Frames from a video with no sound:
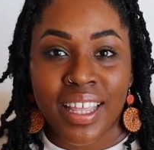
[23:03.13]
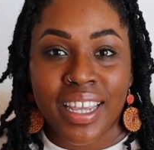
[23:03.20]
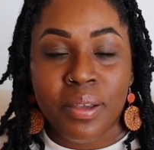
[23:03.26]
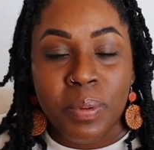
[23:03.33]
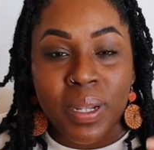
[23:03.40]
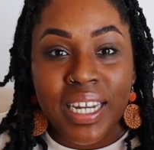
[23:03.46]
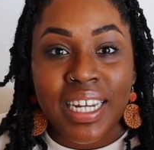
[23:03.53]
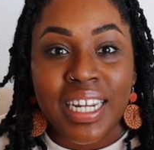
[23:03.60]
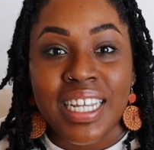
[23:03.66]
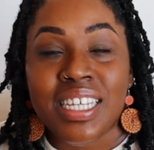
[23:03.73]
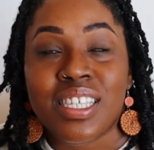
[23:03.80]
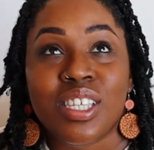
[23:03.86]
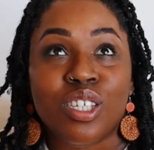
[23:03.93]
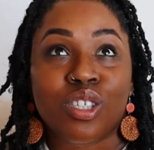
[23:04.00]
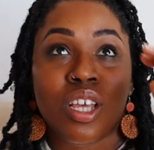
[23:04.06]
Like, but it
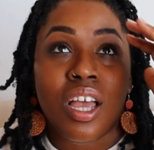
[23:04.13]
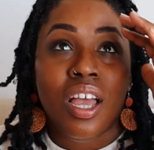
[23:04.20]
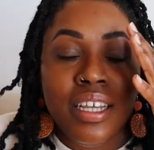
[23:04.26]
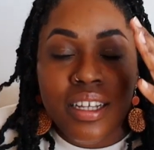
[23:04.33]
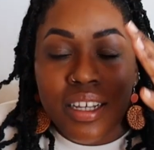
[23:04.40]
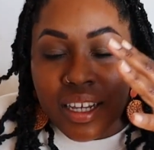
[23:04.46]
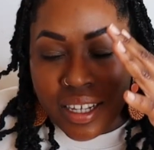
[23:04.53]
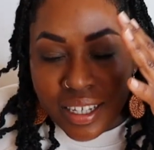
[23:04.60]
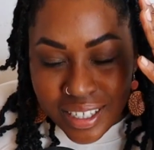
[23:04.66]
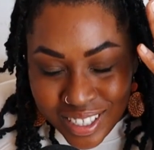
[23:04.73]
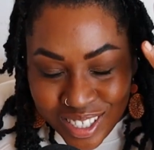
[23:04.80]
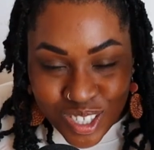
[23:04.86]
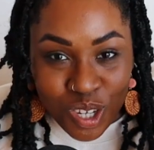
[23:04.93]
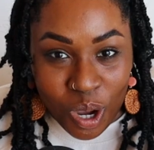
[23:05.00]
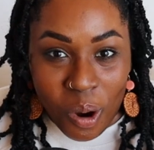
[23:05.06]
is,
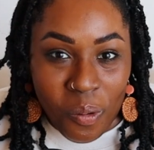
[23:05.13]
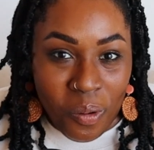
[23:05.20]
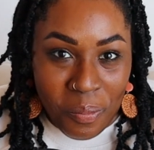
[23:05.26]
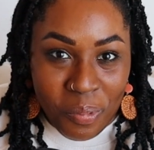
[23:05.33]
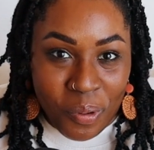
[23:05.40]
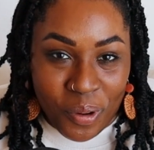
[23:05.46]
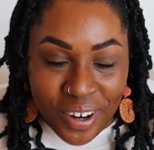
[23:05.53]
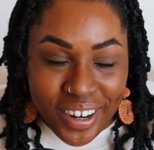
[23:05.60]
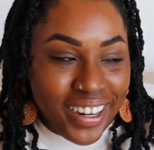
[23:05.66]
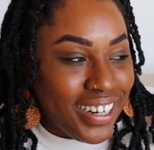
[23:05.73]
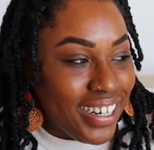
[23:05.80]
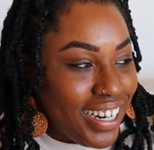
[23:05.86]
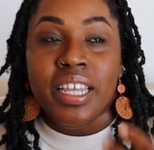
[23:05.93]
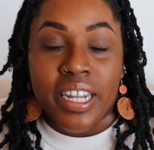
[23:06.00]
it's so important.